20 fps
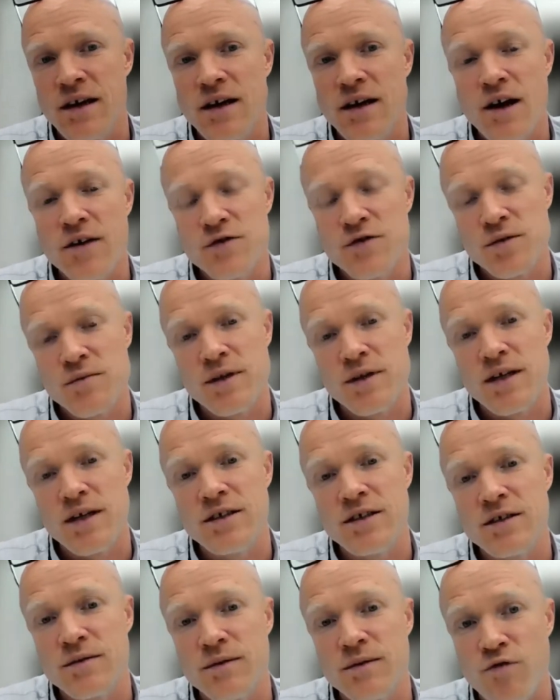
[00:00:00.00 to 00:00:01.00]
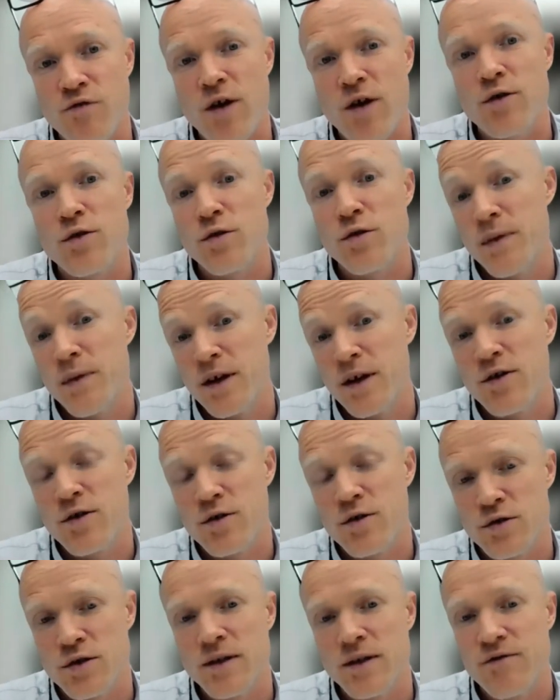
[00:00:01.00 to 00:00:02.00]
of somebody's record being
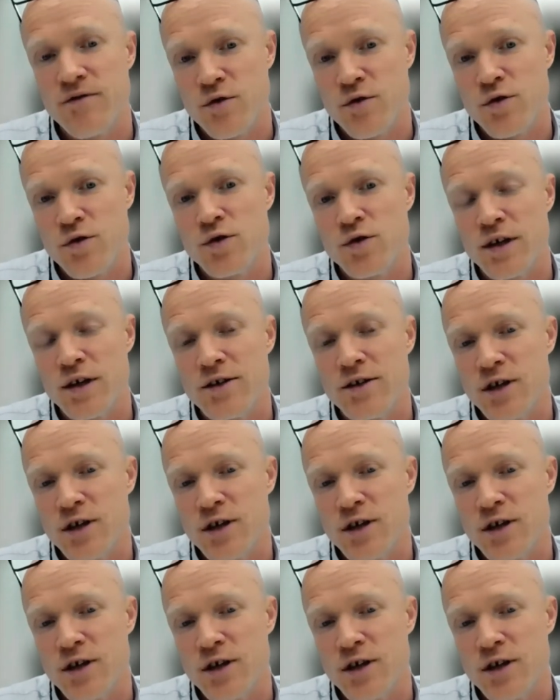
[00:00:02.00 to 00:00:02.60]
called in for audit,